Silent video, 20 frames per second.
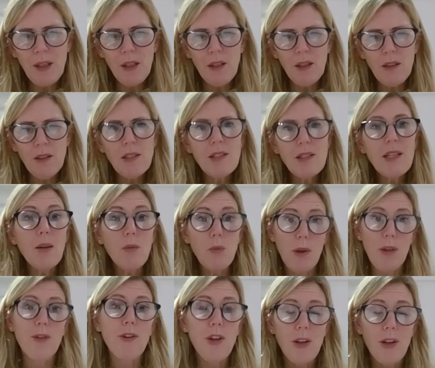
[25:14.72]
stay
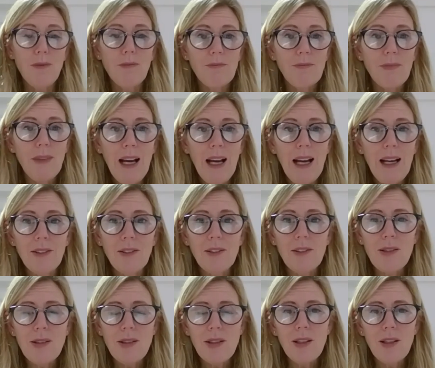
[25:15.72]
with you,
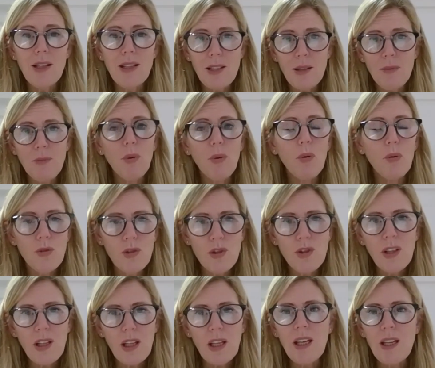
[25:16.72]
and it's important
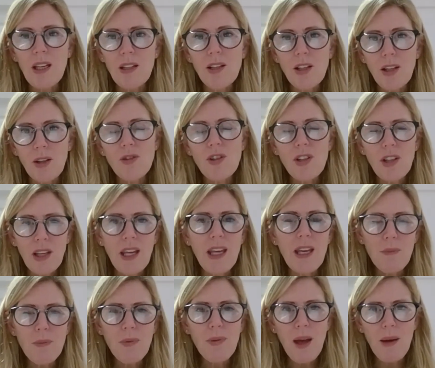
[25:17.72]
to keep, you know, to
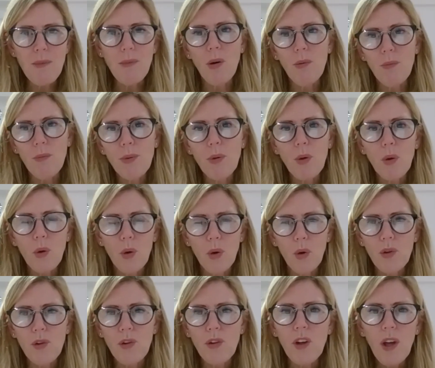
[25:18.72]
keep them on
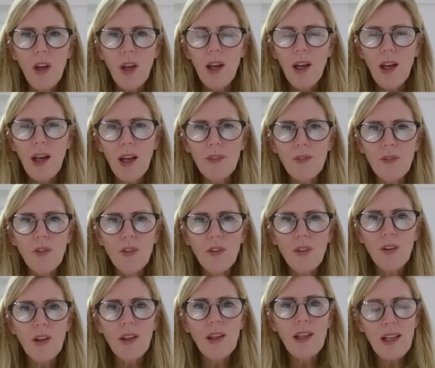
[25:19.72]
board and
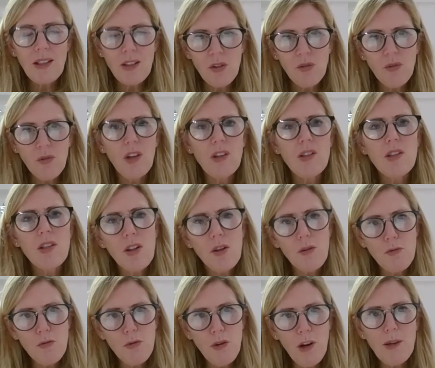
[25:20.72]
get advice at the
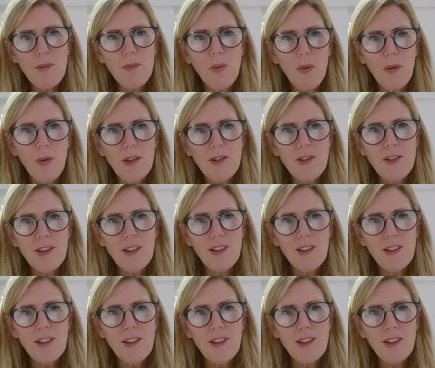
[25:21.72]
right point.